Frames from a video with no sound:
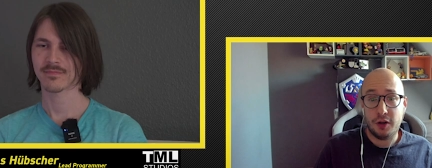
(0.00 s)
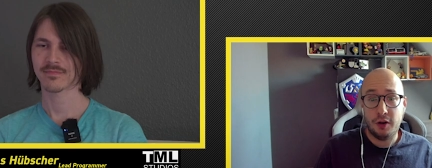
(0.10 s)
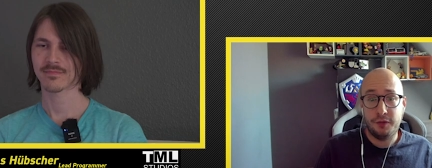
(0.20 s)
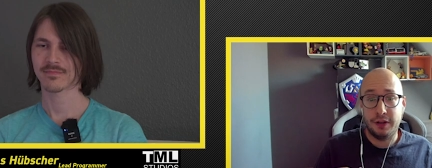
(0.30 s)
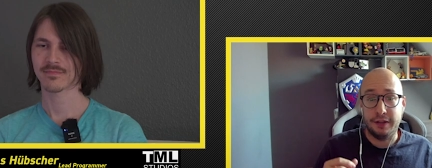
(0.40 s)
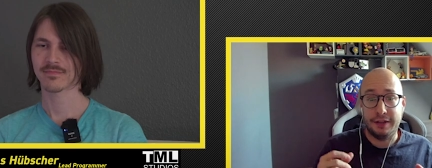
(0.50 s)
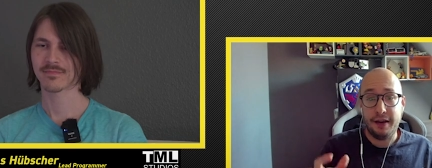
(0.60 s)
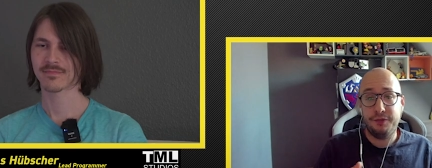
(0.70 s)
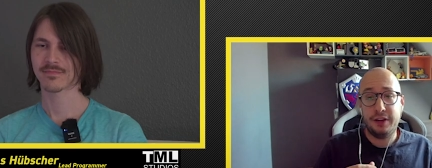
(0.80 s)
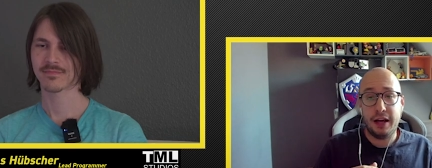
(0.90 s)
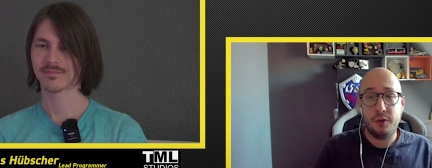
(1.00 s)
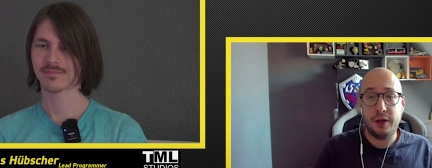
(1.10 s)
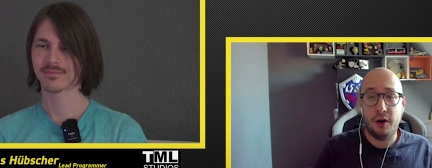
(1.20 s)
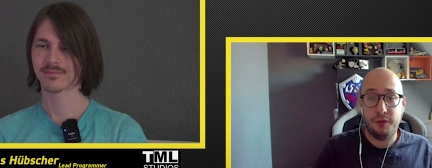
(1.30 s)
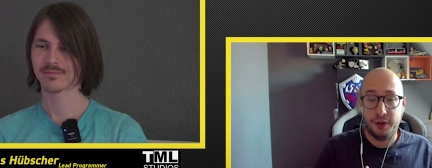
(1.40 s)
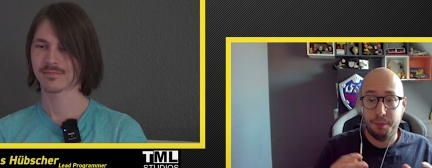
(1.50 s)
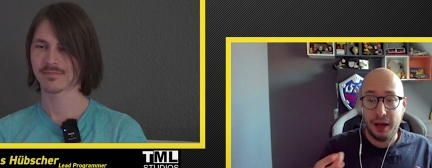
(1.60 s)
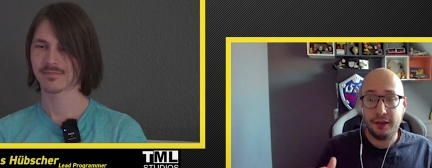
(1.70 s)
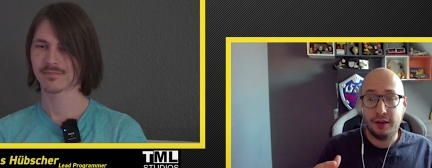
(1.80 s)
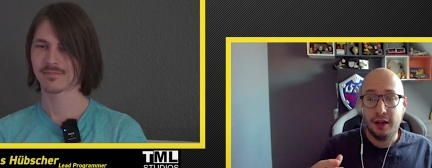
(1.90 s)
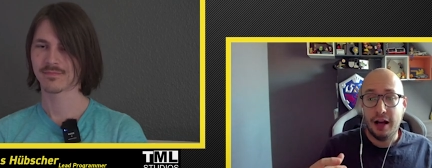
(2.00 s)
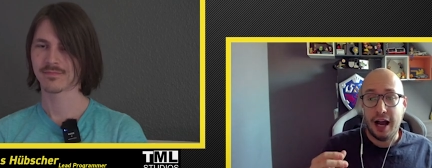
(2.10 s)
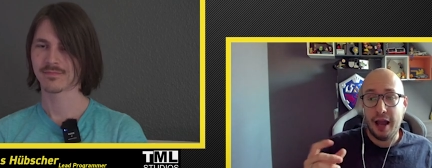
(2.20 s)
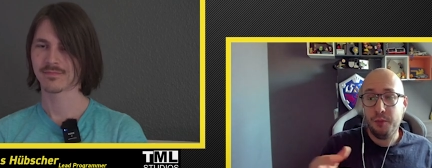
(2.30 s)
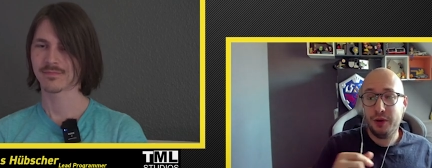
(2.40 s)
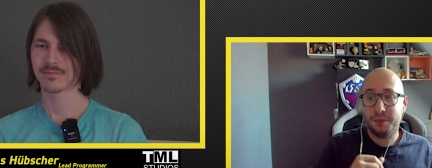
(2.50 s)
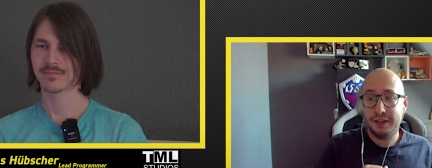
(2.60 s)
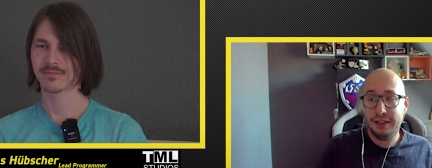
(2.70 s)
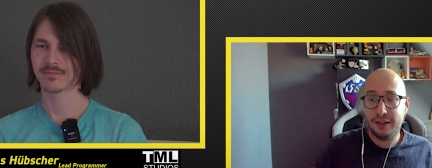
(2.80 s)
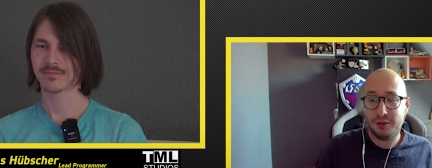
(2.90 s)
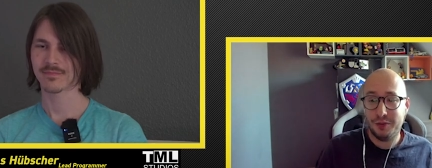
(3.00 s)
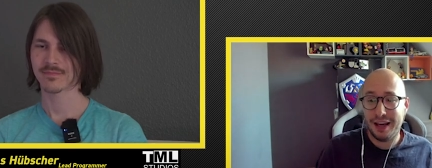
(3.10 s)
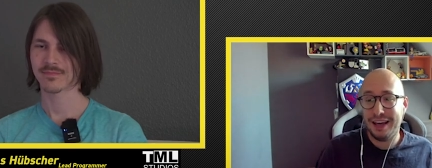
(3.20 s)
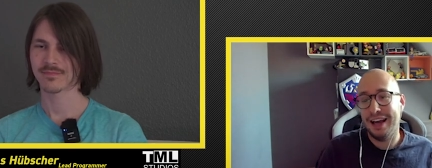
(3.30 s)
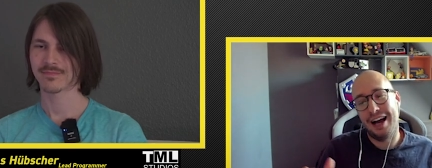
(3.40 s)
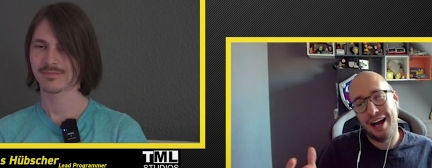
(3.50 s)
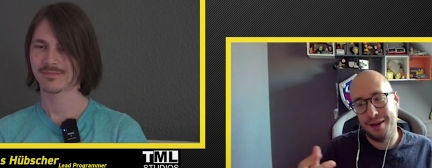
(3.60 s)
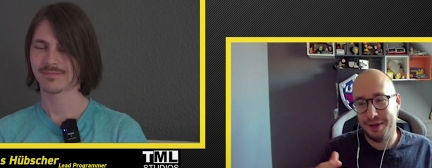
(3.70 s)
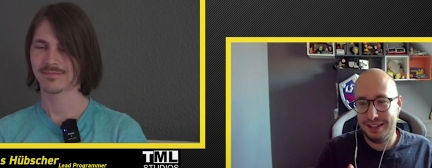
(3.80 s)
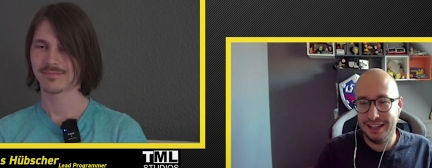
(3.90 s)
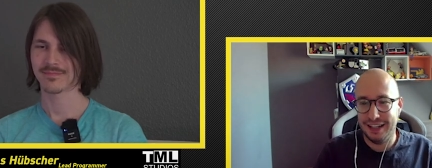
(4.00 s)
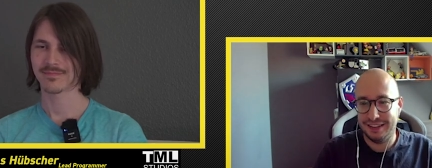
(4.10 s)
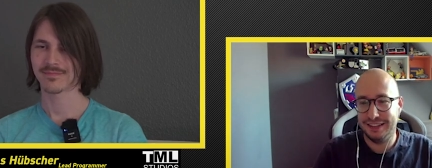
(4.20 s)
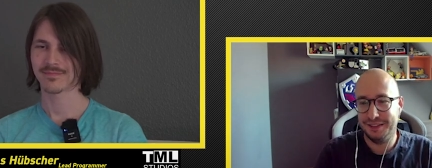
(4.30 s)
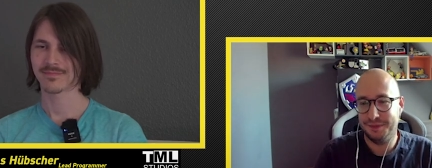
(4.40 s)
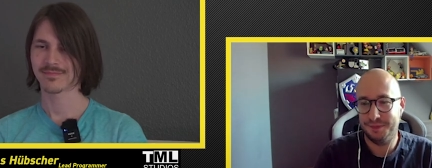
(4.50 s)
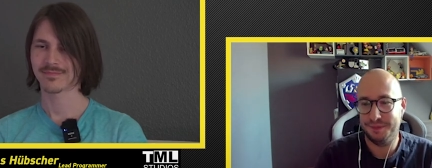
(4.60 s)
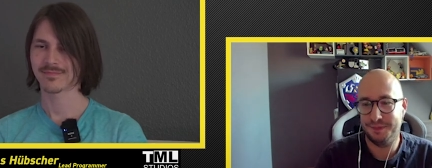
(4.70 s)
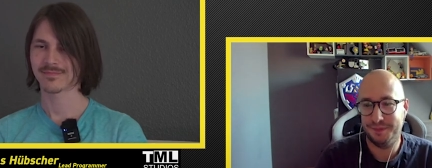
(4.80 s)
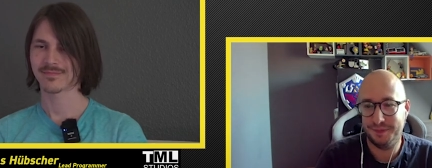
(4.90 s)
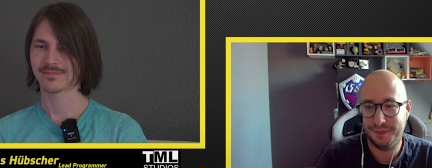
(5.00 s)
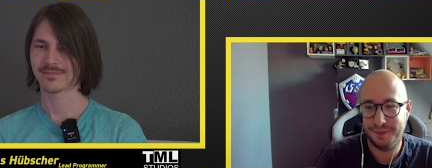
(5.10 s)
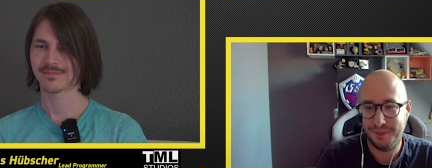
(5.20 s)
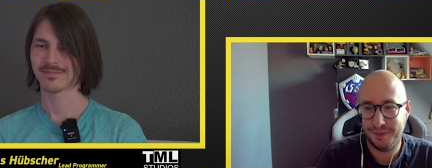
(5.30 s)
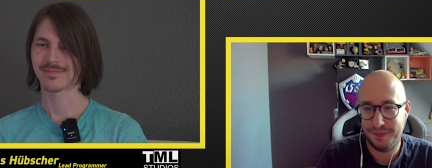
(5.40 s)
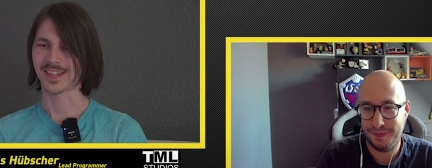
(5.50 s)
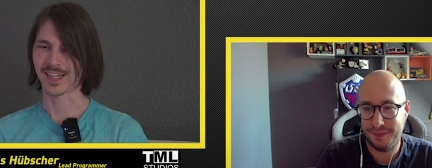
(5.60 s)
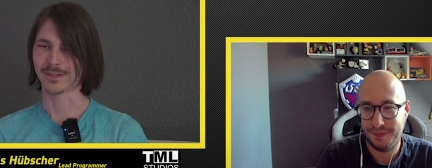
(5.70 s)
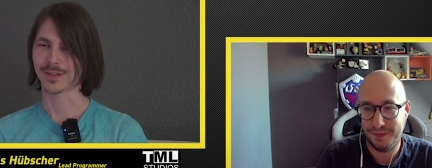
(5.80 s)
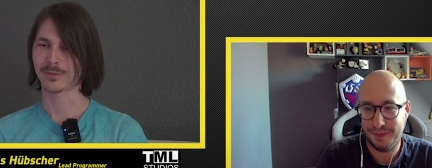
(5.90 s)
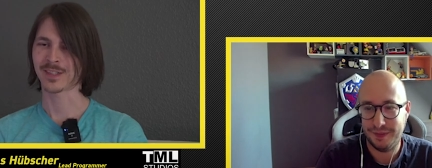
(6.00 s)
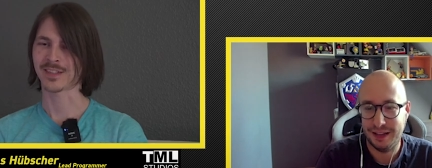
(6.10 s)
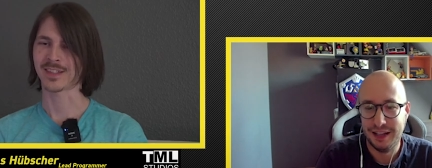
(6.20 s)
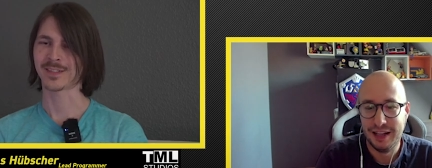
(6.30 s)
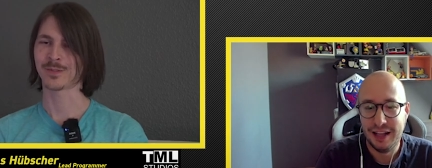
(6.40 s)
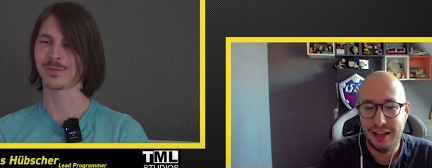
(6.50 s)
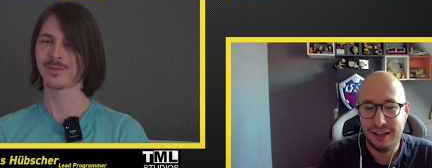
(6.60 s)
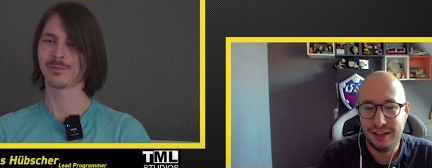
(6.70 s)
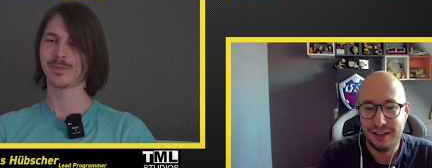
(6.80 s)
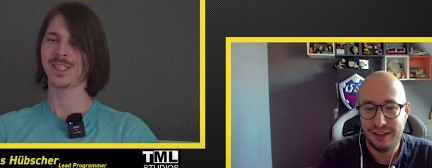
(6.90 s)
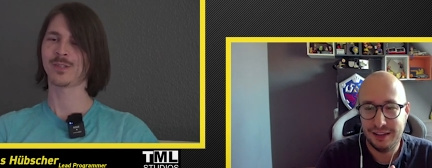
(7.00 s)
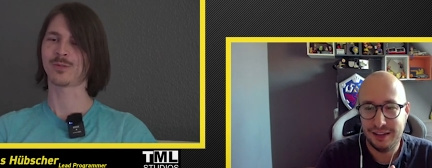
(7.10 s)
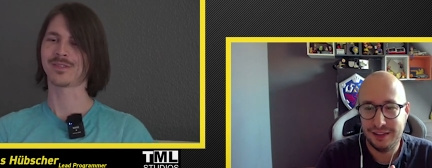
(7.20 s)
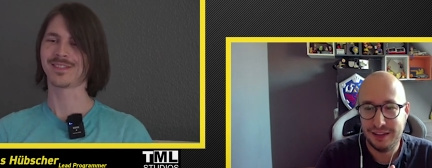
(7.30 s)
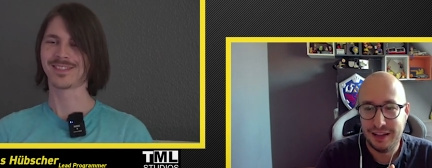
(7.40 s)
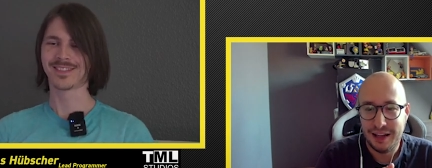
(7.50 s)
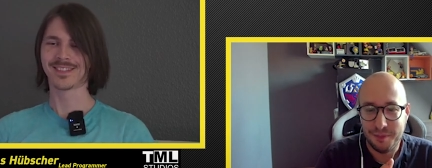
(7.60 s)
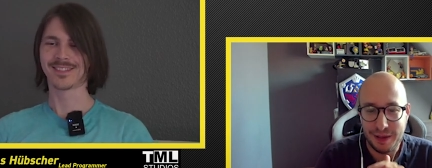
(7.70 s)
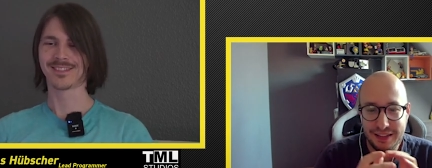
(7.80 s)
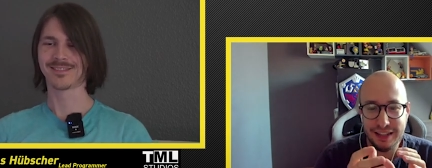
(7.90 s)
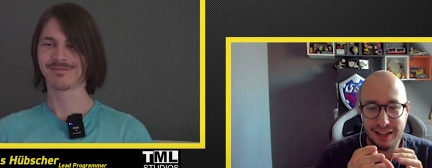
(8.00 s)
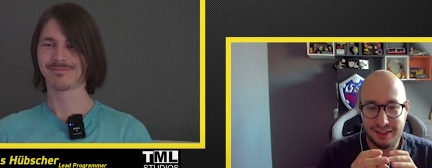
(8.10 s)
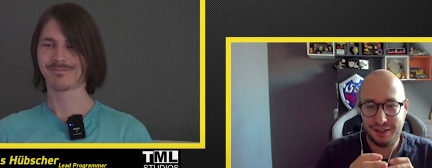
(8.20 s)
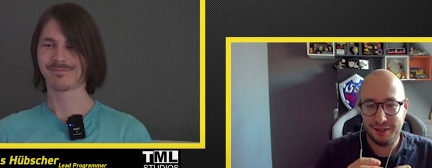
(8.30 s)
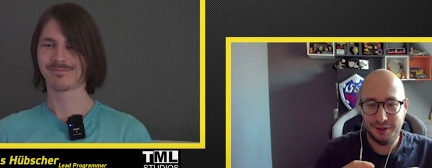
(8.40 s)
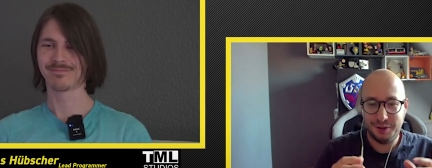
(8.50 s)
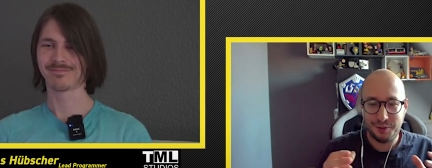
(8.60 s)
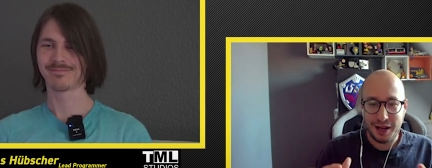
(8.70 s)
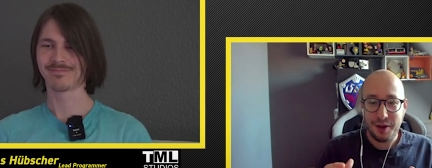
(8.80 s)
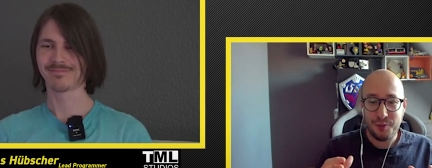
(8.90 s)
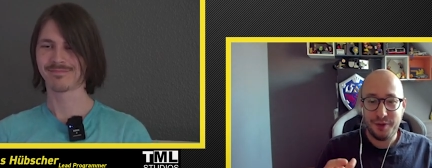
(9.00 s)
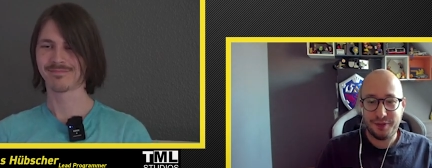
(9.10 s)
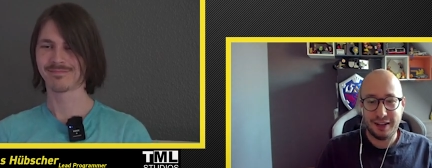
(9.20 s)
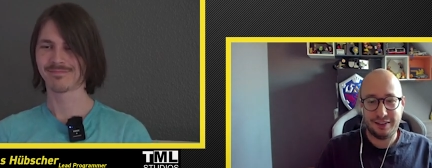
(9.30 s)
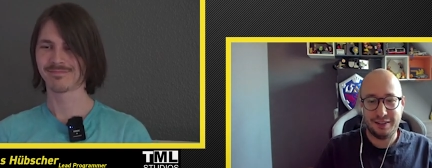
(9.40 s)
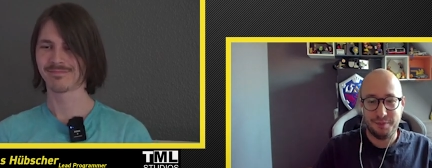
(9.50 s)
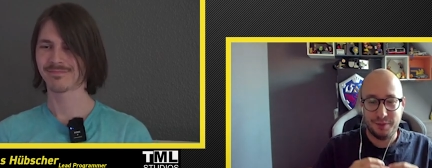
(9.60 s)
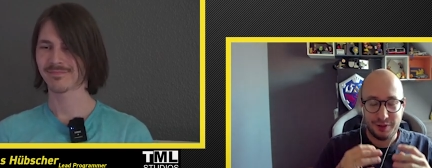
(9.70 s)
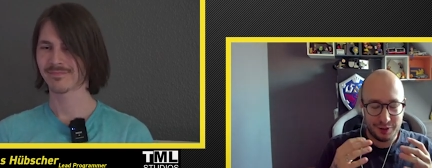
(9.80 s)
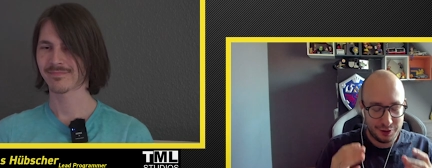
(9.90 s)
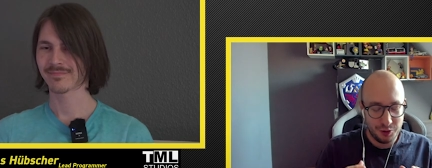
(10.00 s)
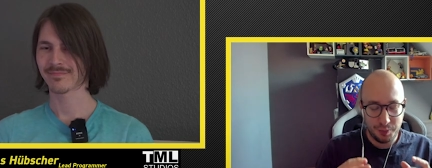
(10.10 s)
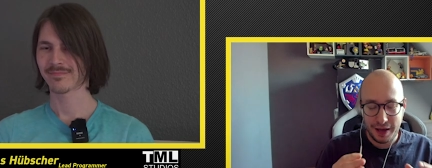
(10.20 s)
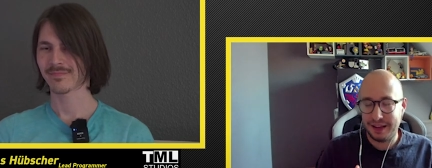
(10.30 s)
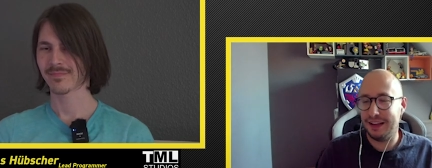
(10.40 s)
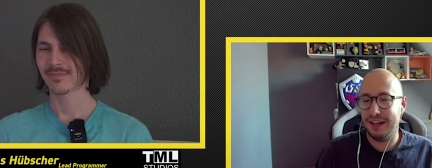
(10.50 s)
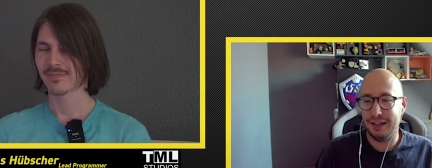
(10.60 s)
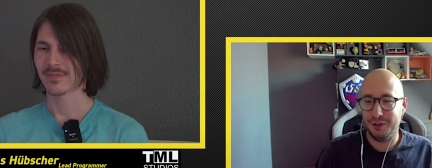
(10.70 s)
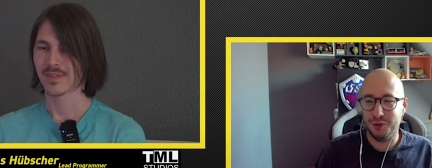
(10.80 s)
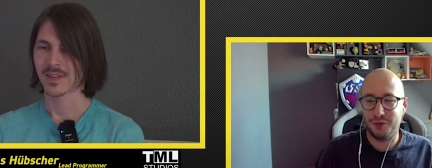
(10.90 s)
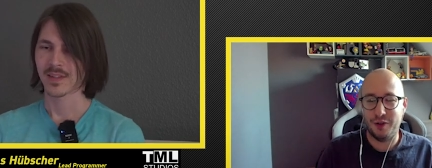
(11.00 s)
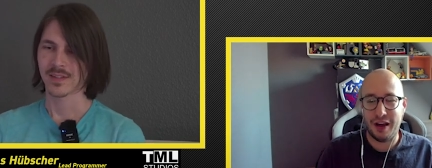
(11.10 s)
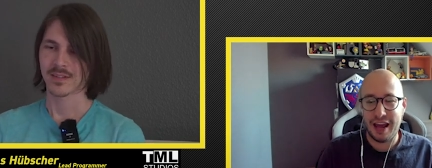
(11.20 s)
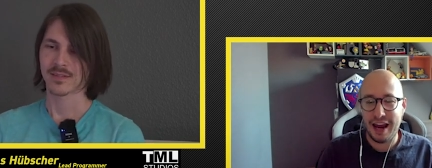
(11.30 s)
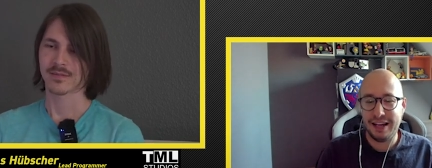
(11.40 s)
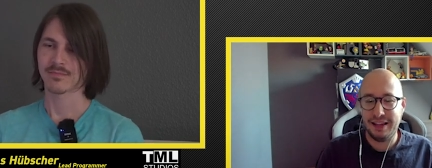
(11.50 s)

Speaker 1: of the Dev Diary of the Bus. I'm with Mathias today. Hi, Mathias.
Speaker 2: Hi, Fabian. Nice to meet you.
Speaker 1: Mathias, today we've got some super exciting news for any